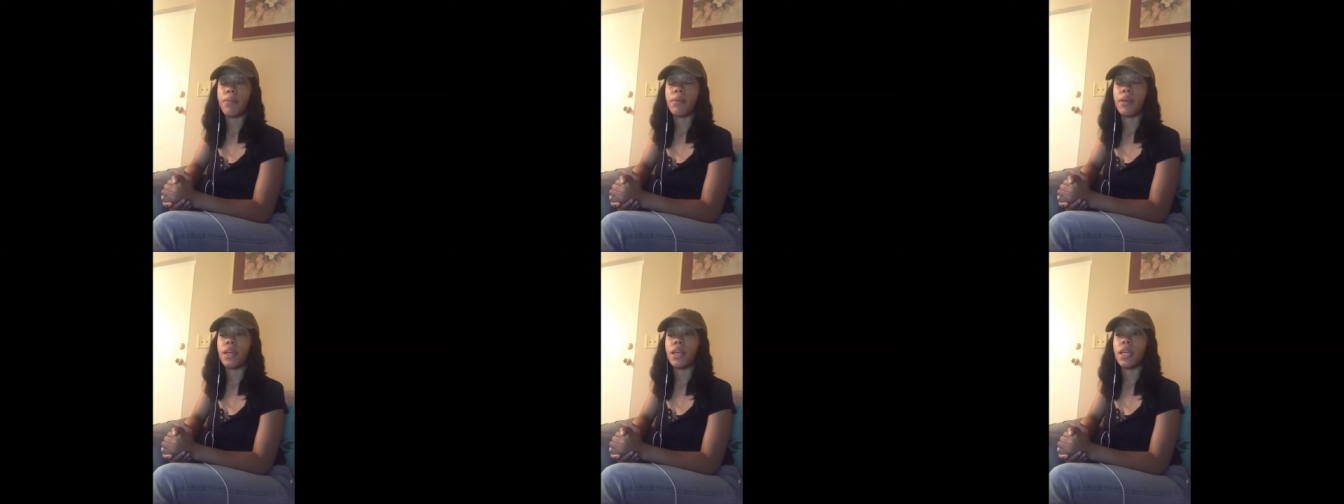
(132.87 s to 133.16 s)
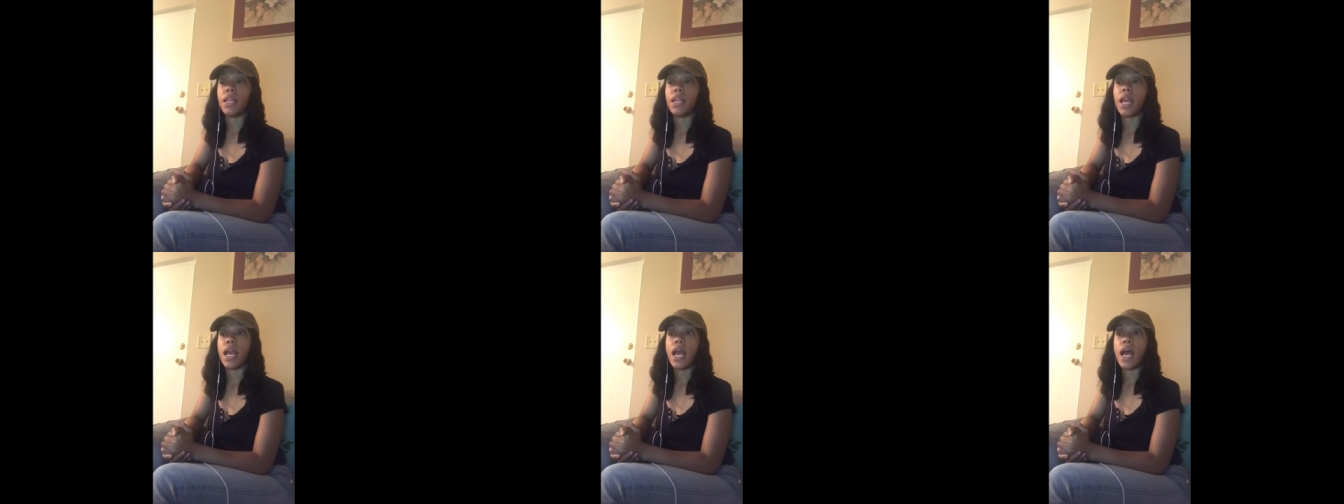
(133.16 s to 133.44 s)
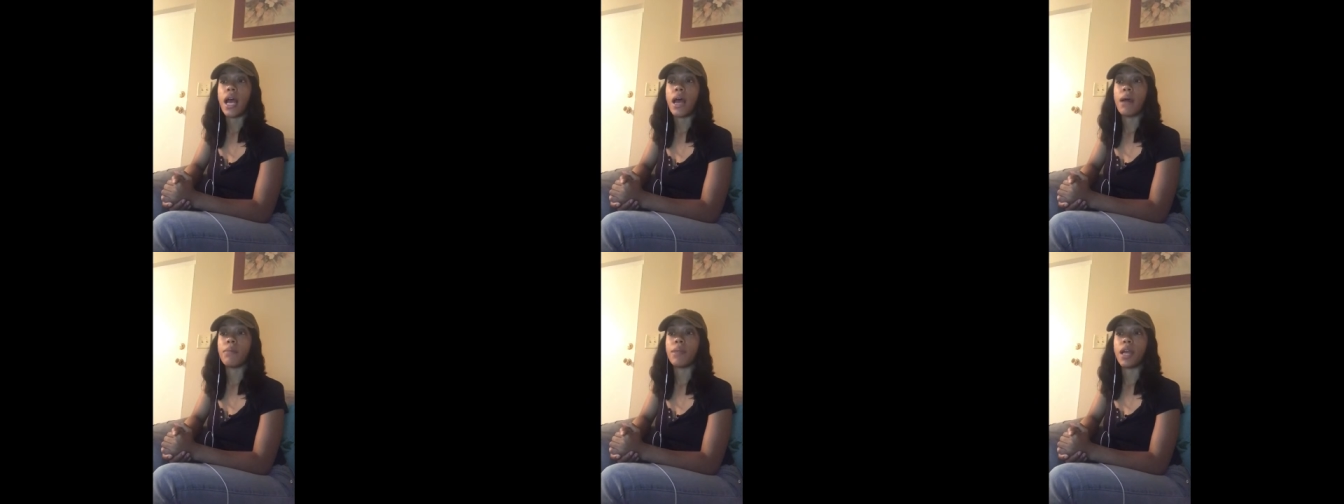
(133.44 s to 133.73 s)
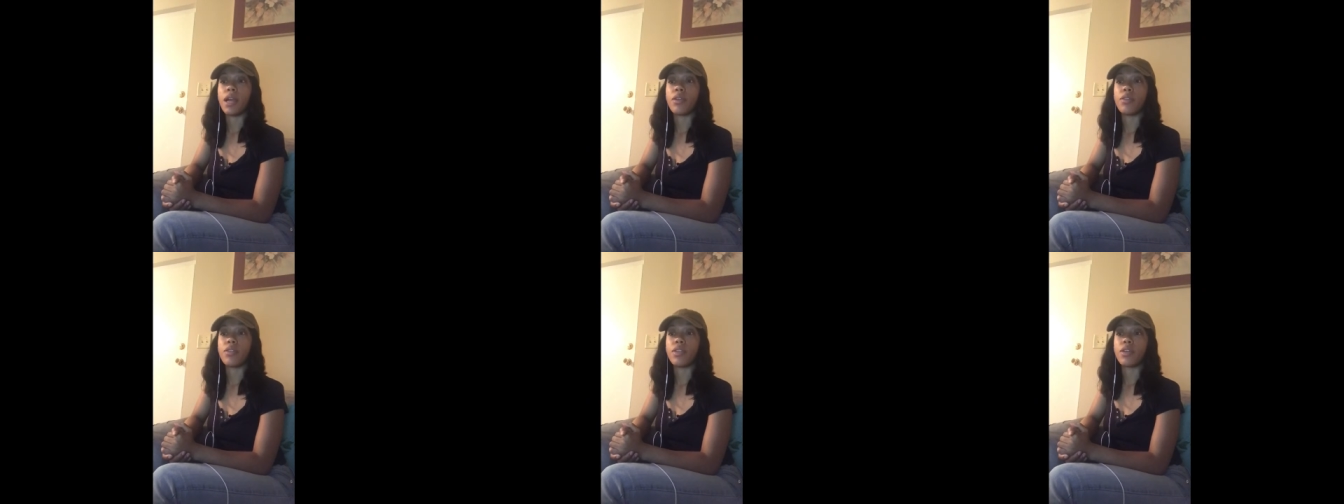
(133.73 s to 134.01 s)
but I'm
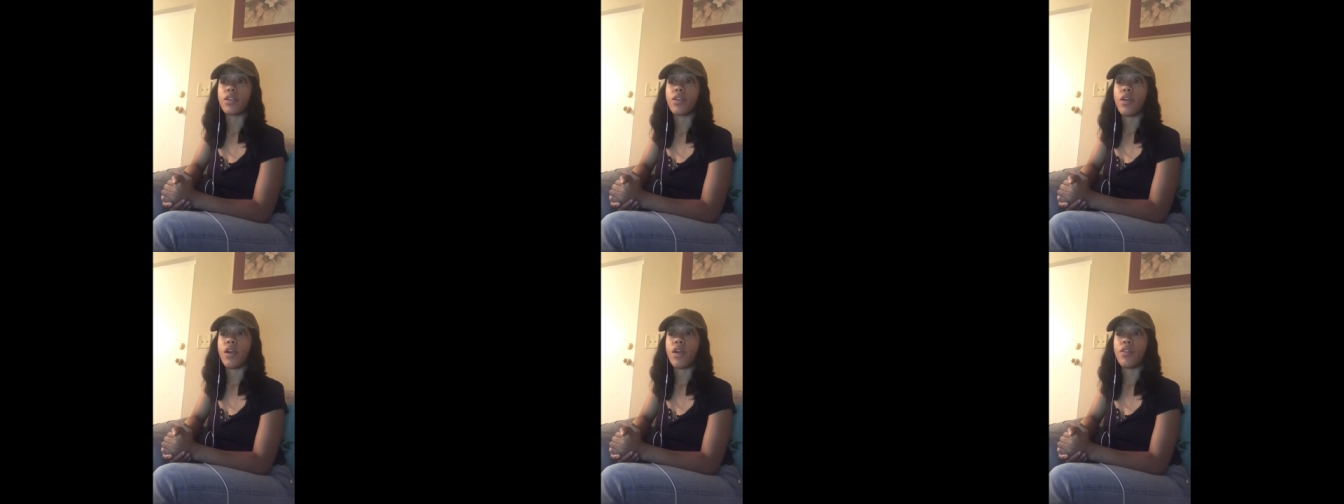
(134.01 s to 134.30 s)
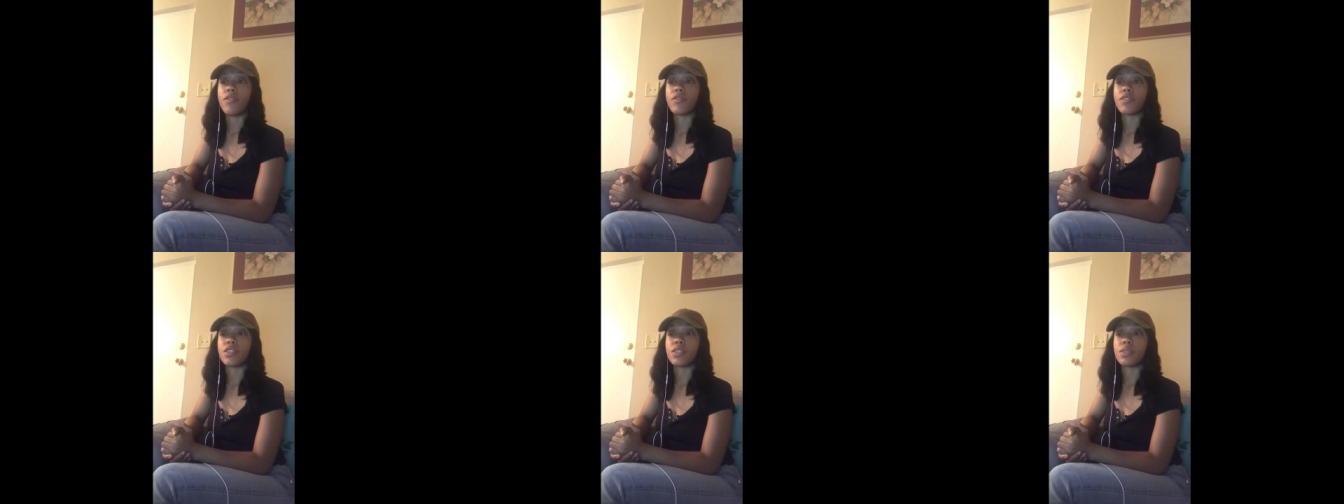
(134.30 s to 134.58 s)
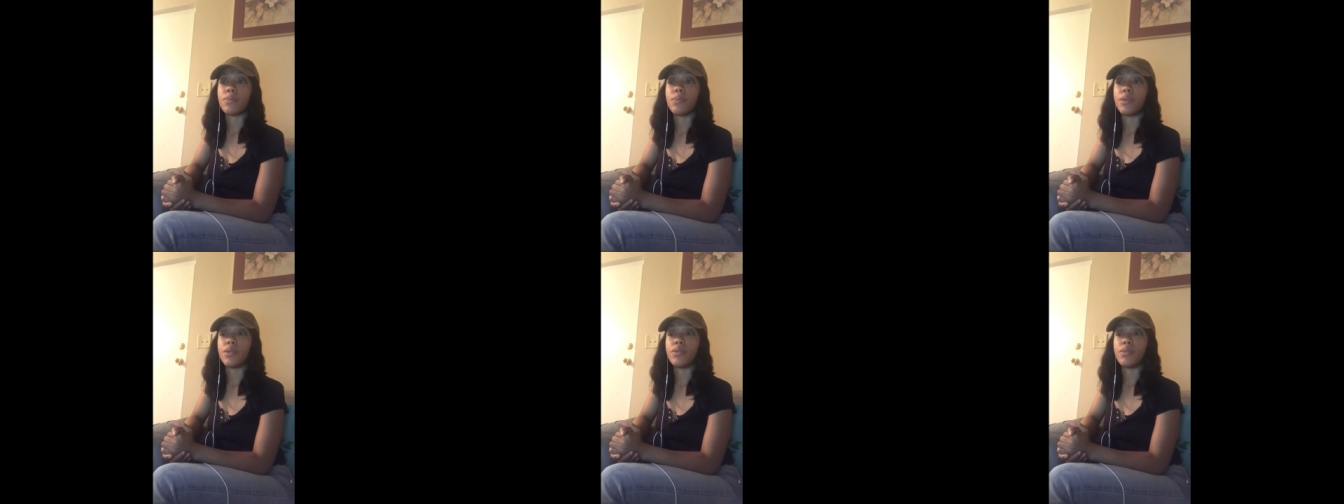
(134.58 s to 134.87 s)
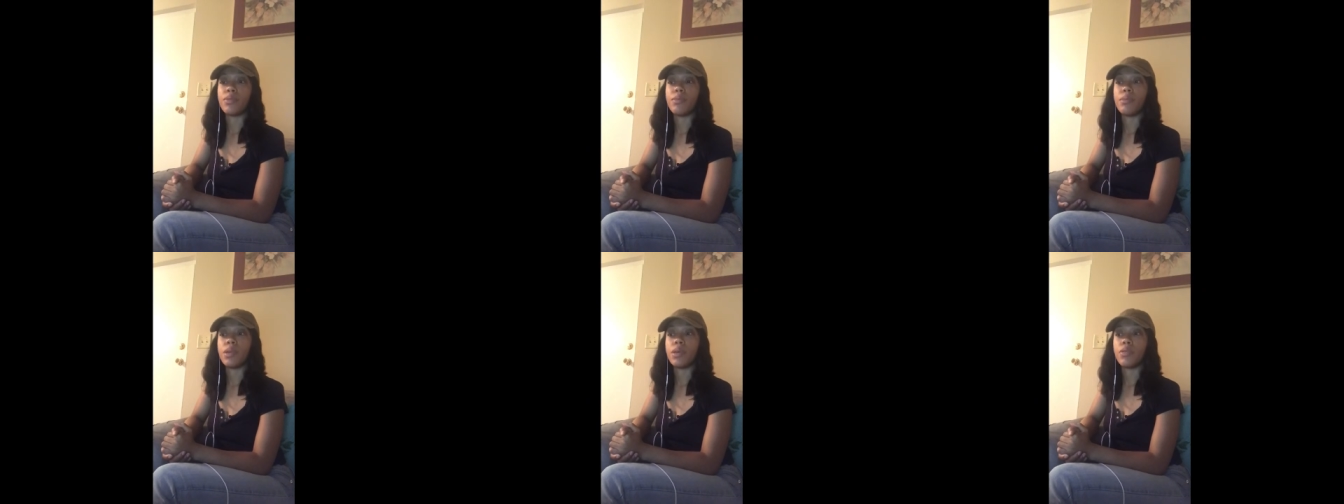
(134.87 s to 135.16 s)
not going to cry over
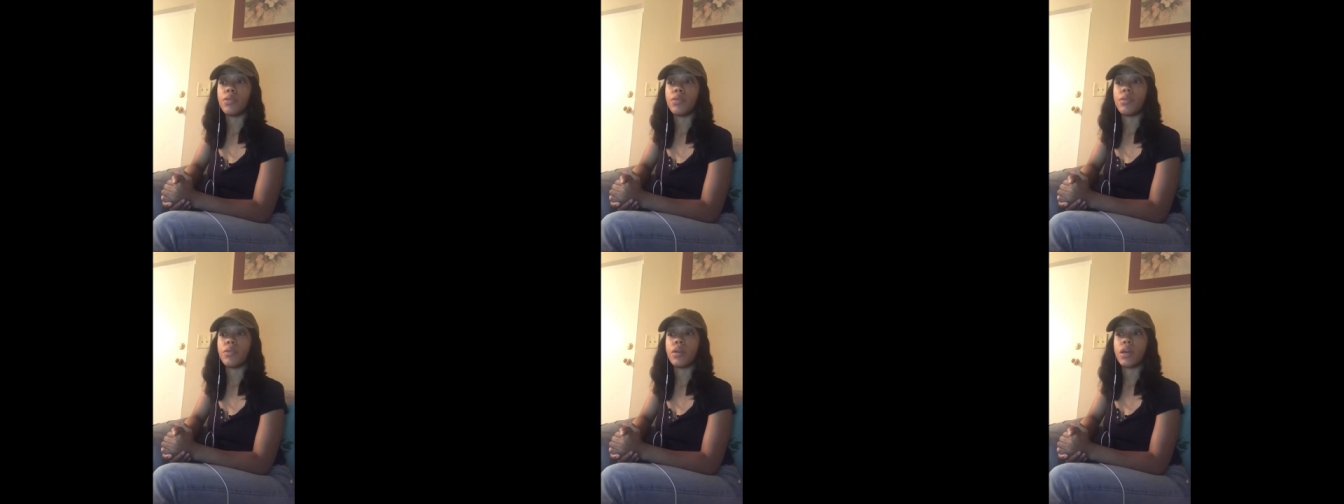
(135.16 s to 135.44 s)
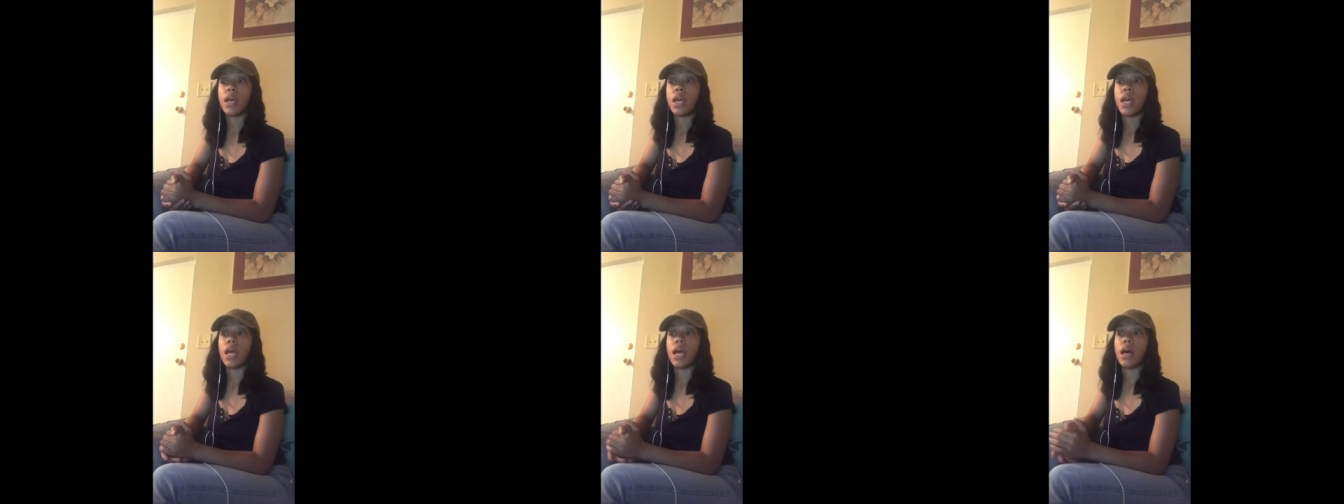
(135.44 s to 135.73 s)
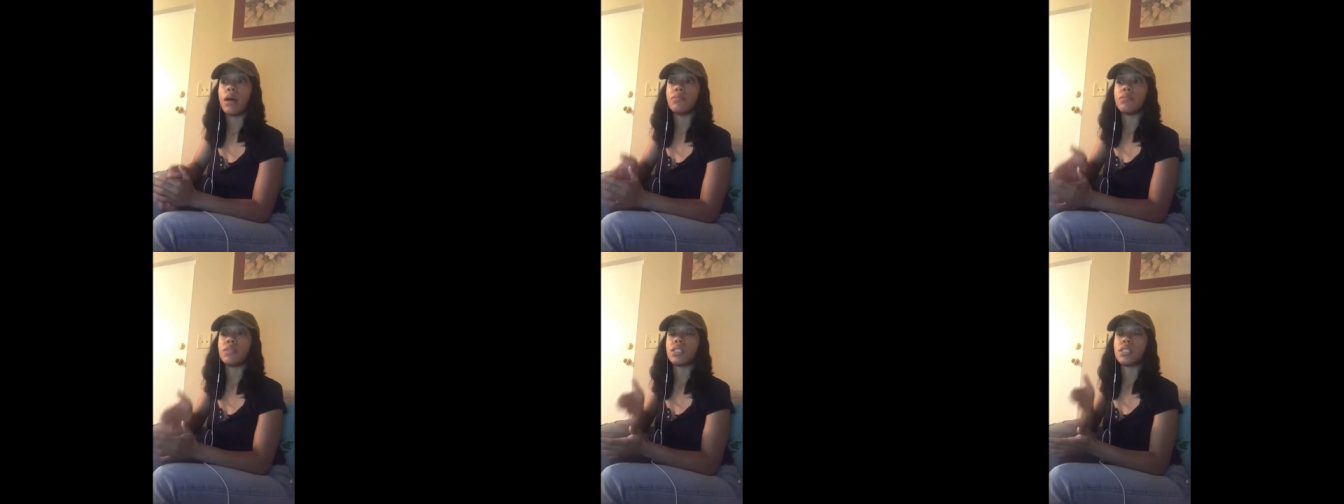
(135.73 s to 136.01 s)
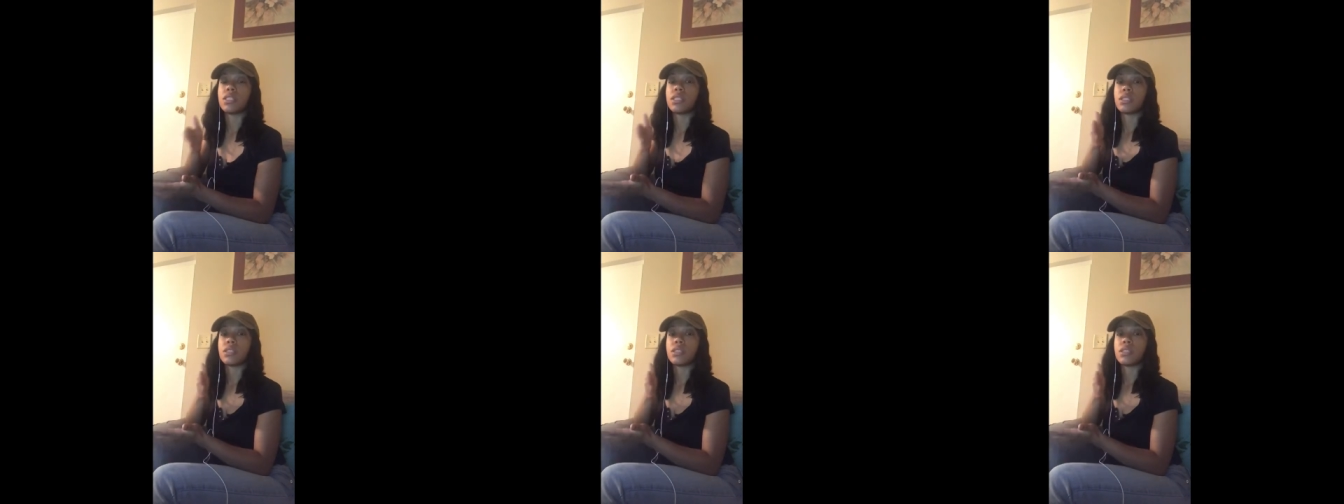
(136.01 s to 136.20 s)
spilled milk. I'm just